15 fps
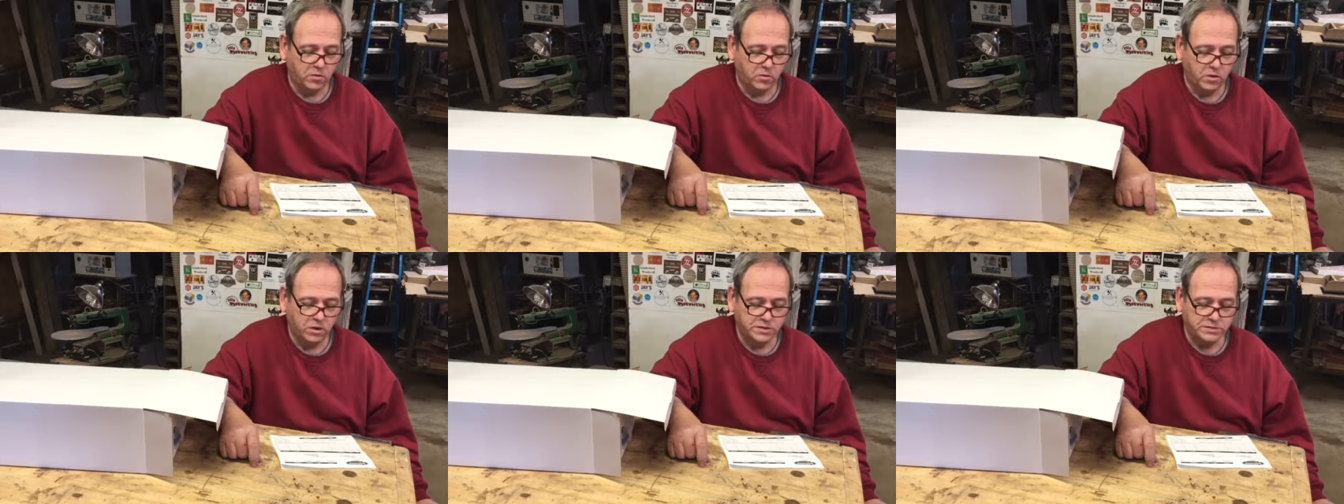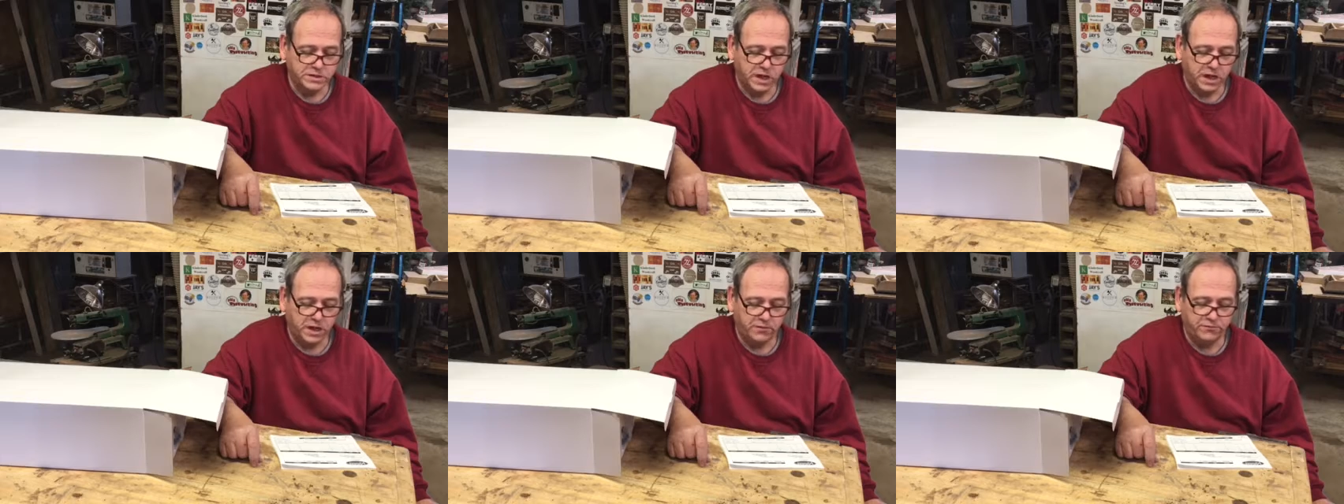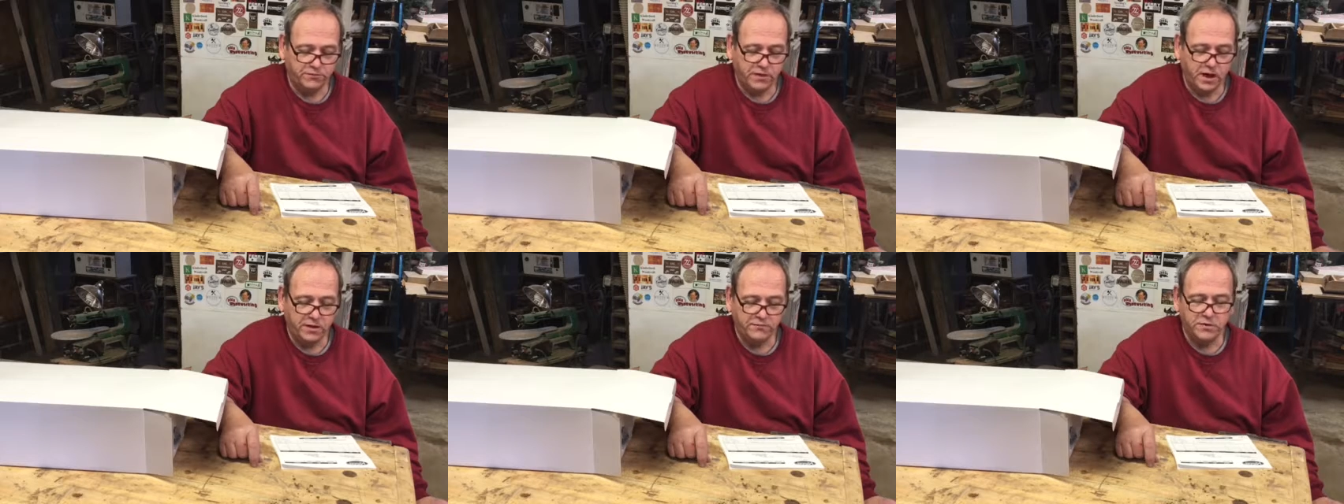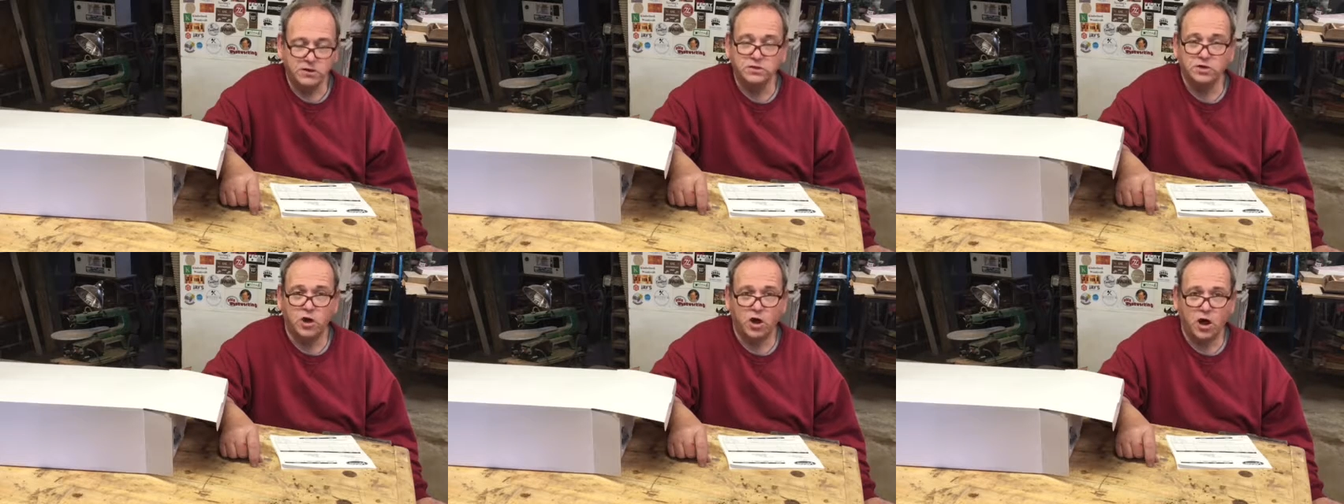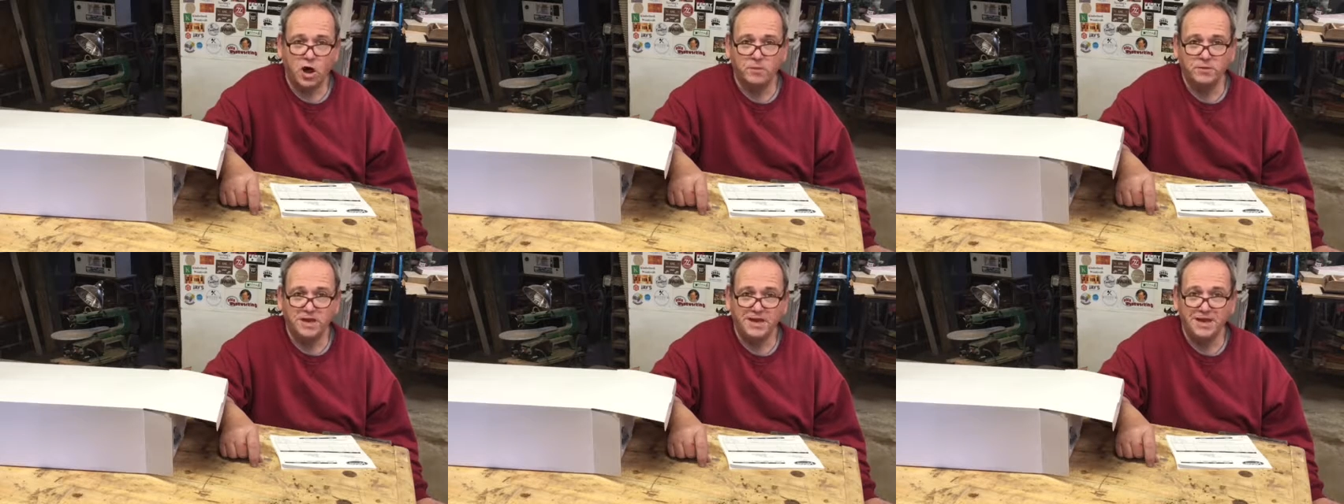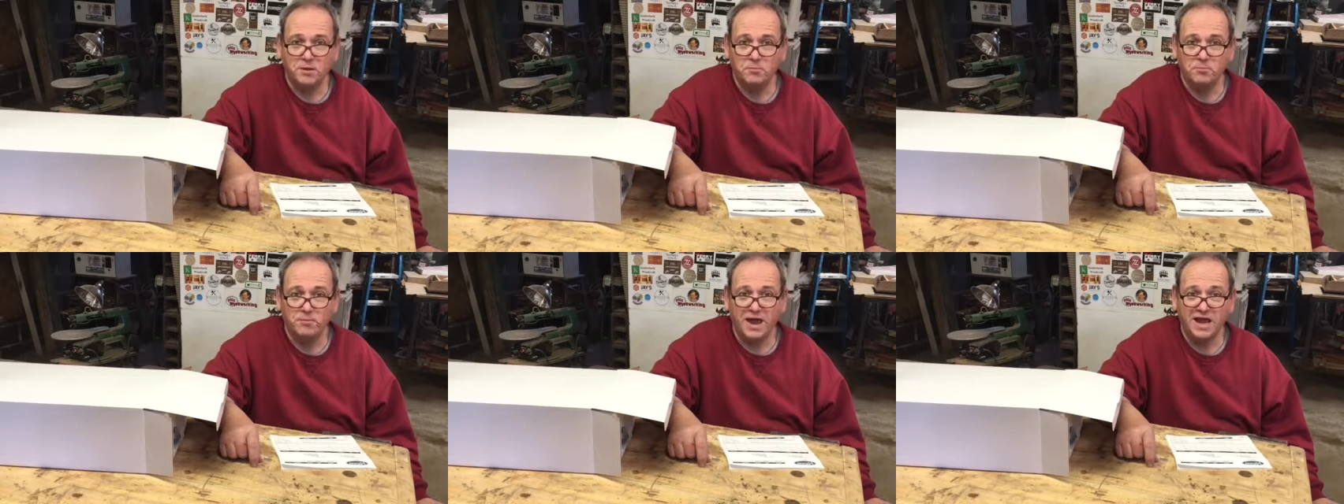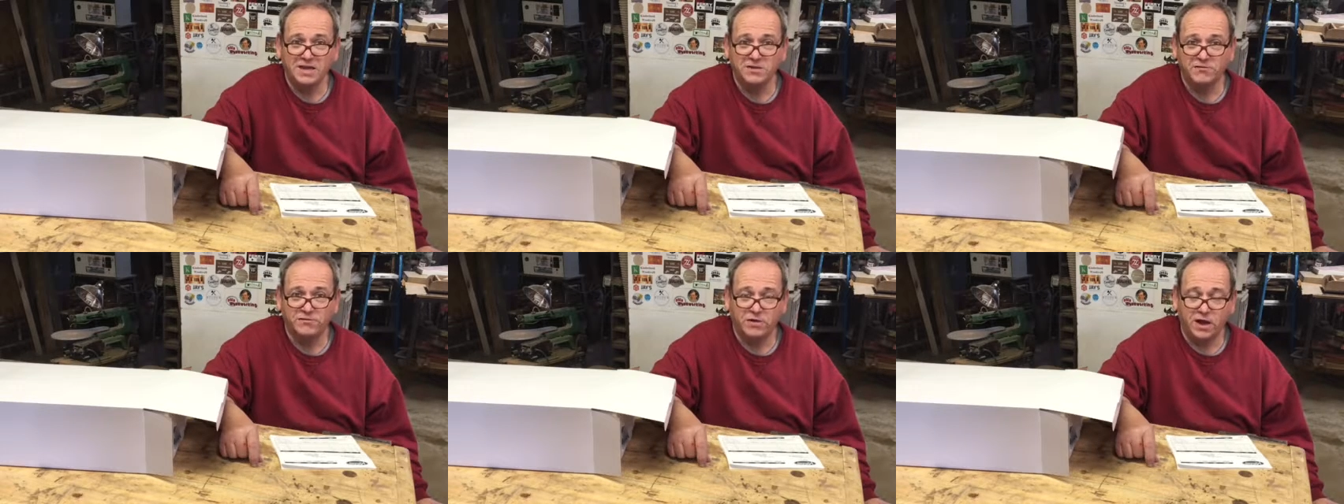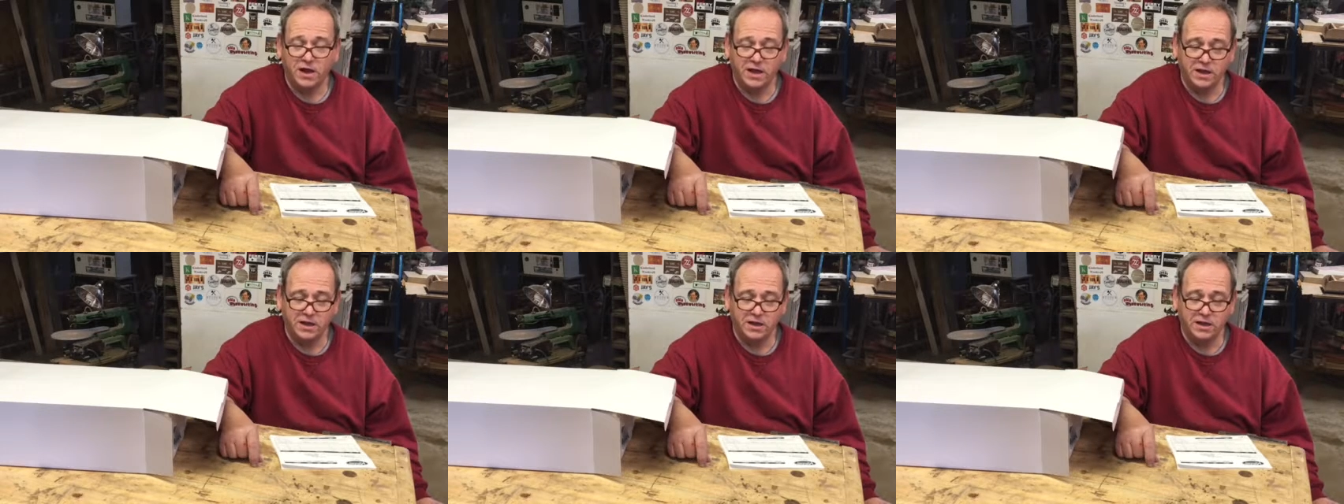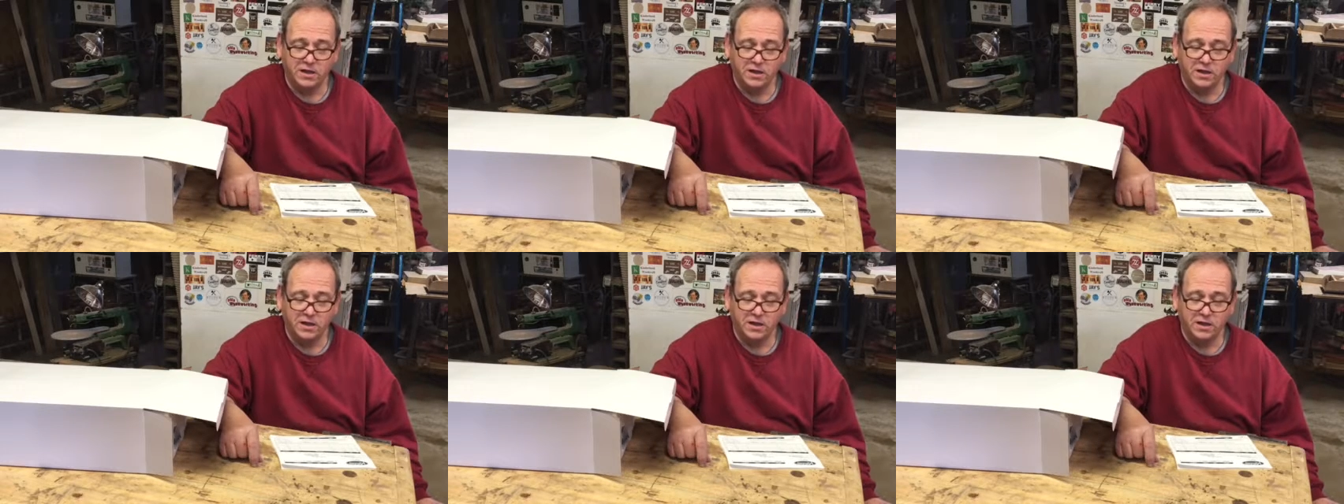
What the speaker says: was a 5-inch hobby magnifying